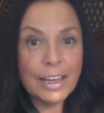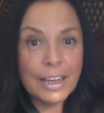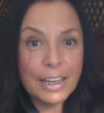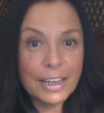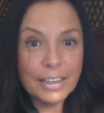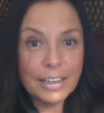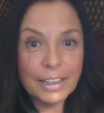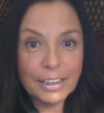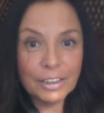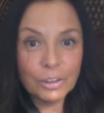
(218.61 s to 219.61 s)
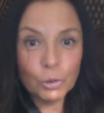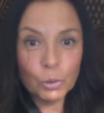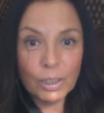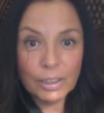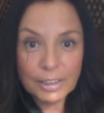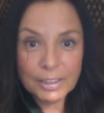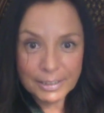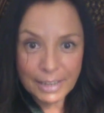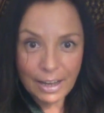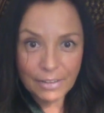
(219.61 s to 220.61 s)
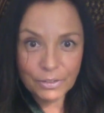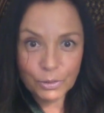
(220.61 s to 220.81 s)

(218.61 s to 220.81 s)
And I can do other stuff,